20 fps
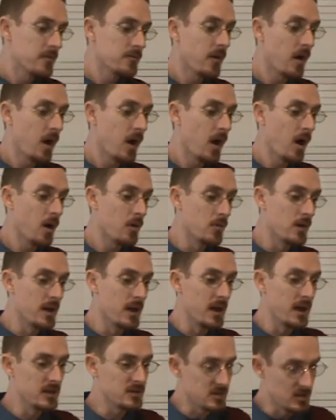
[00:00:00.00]
Fa,
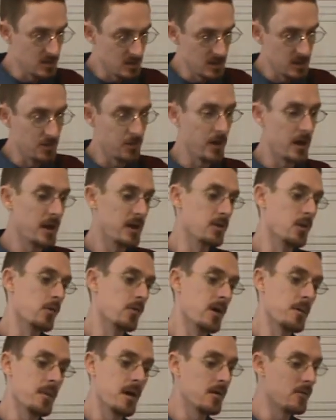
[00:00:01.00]
re, ti, re, do,
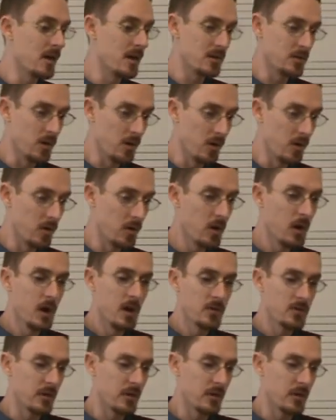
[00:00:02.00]
re, mi, re, do.